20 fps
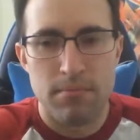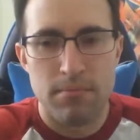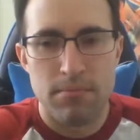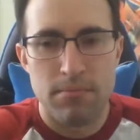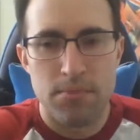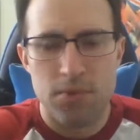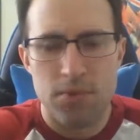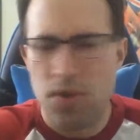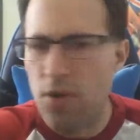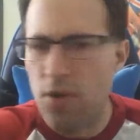
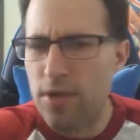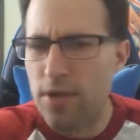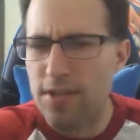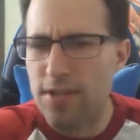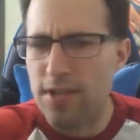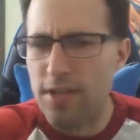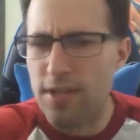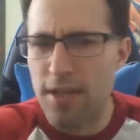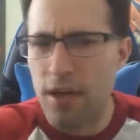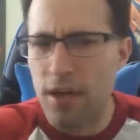So is
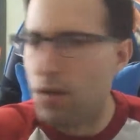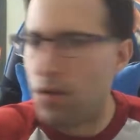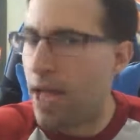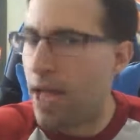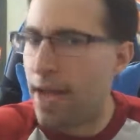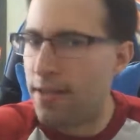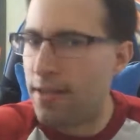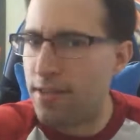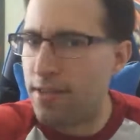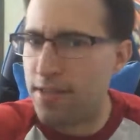he
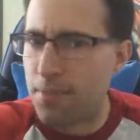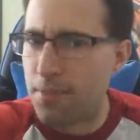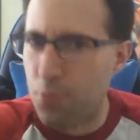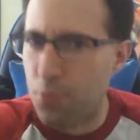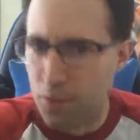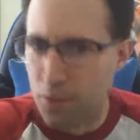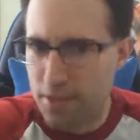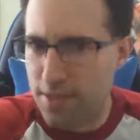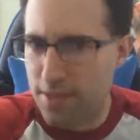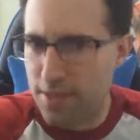Aladdin? Is he
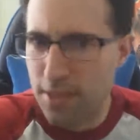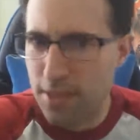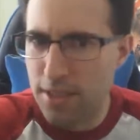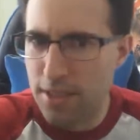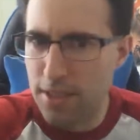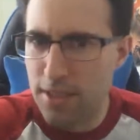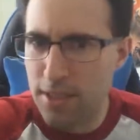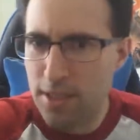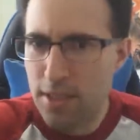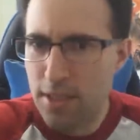Prince
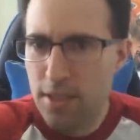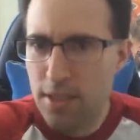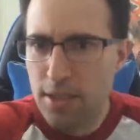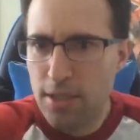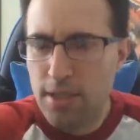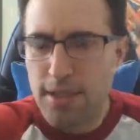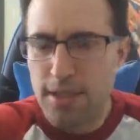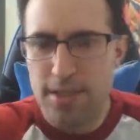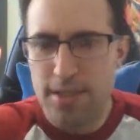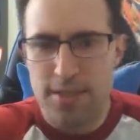Ali?
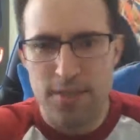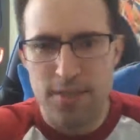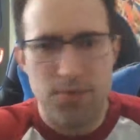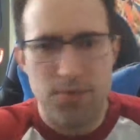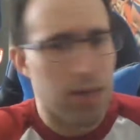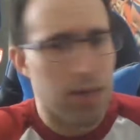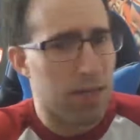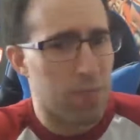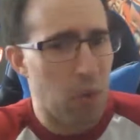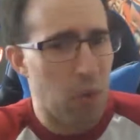Is he
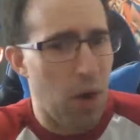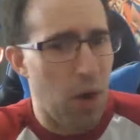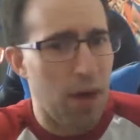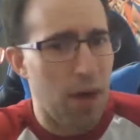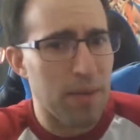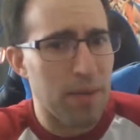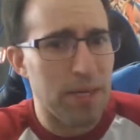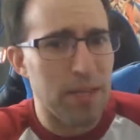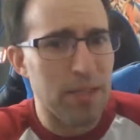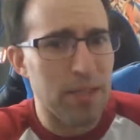fucking
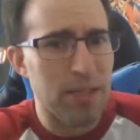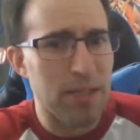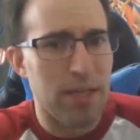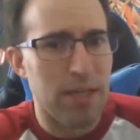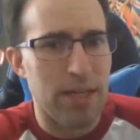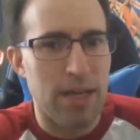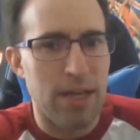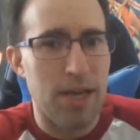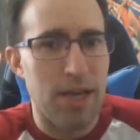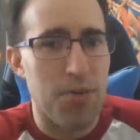Muhammad Ali?
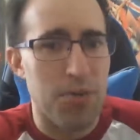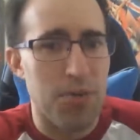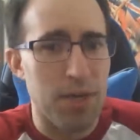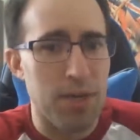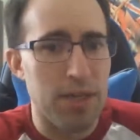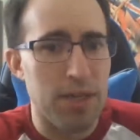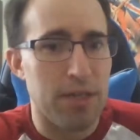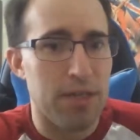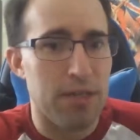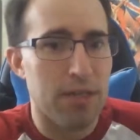Like, I
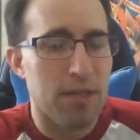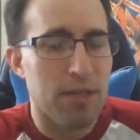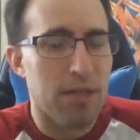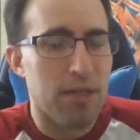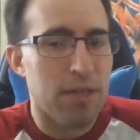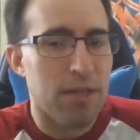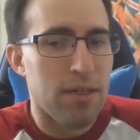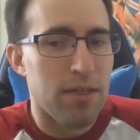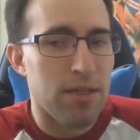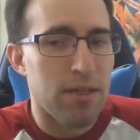think
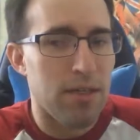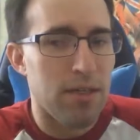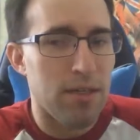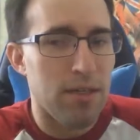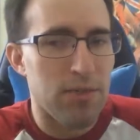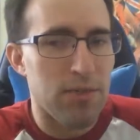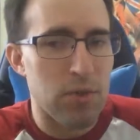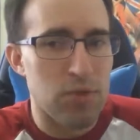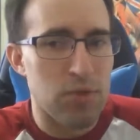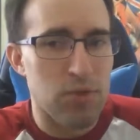
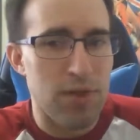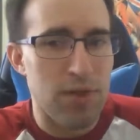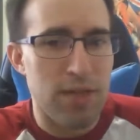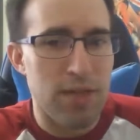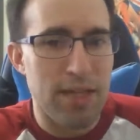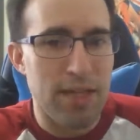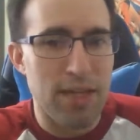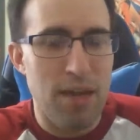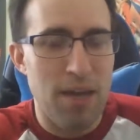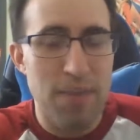if they're
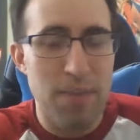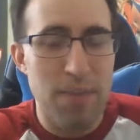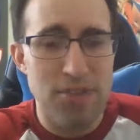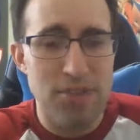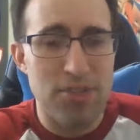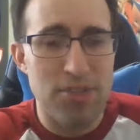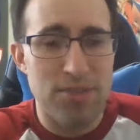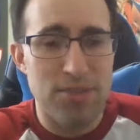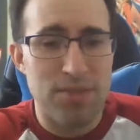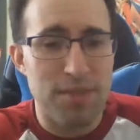
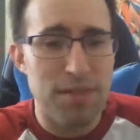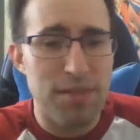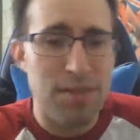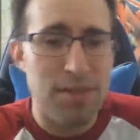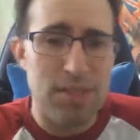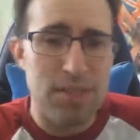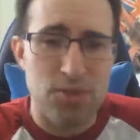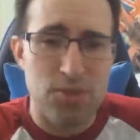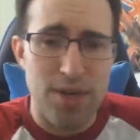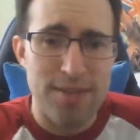imagine if
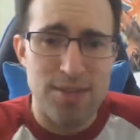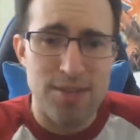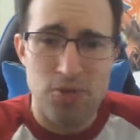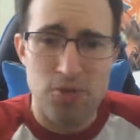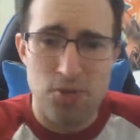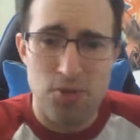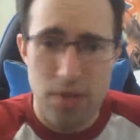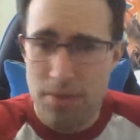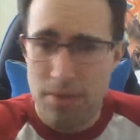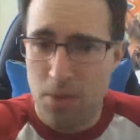WWE tries to
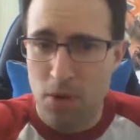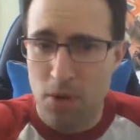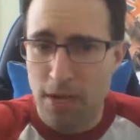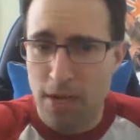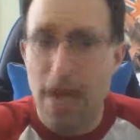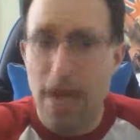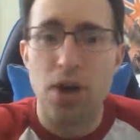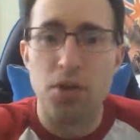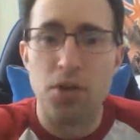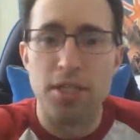
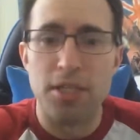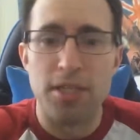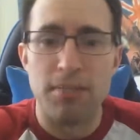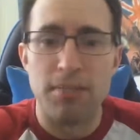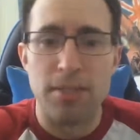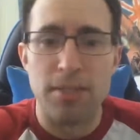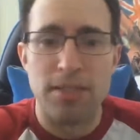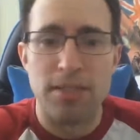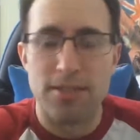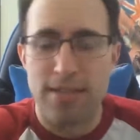trademark Ali
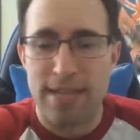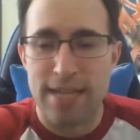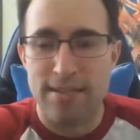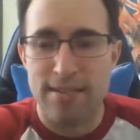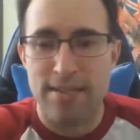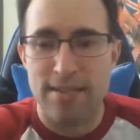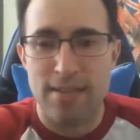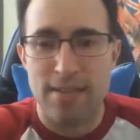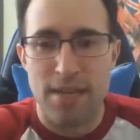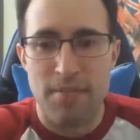because that's
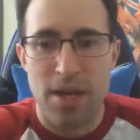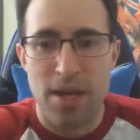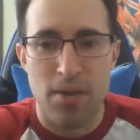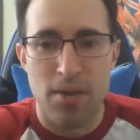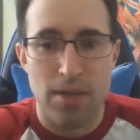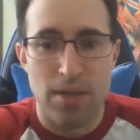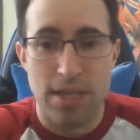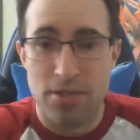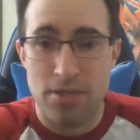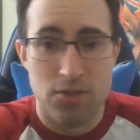his name now
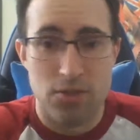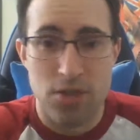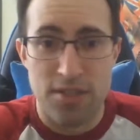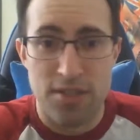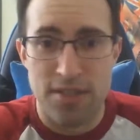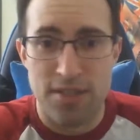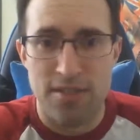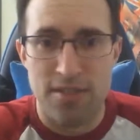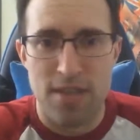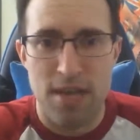and that's
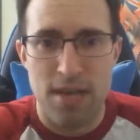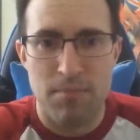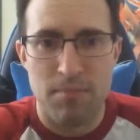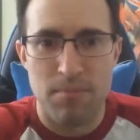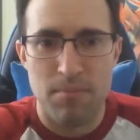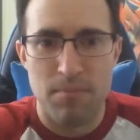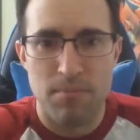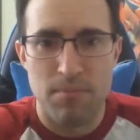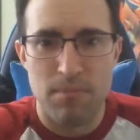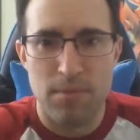just his name.
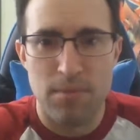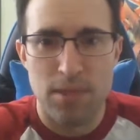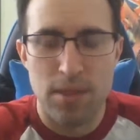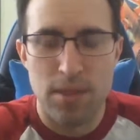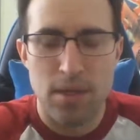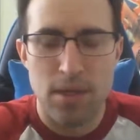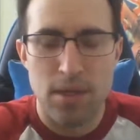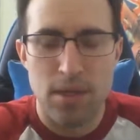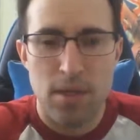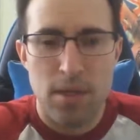
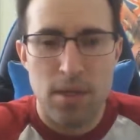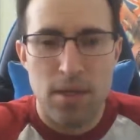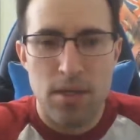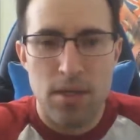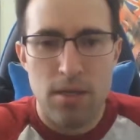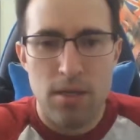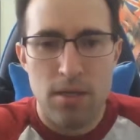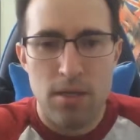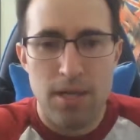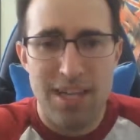
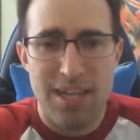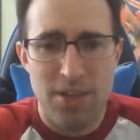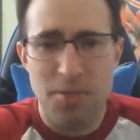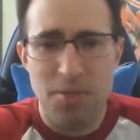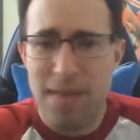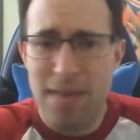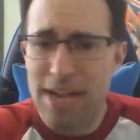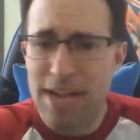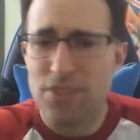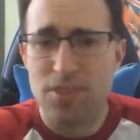Can you
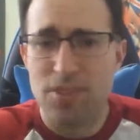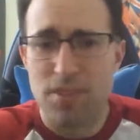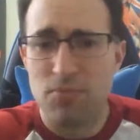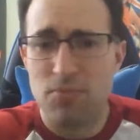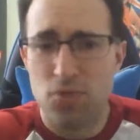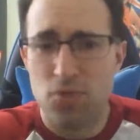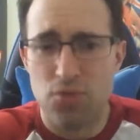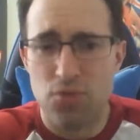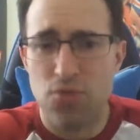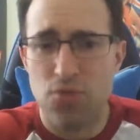imagine them
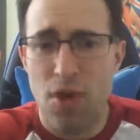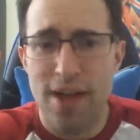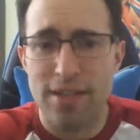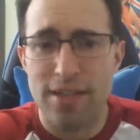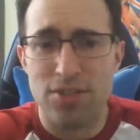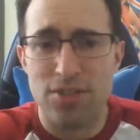trying to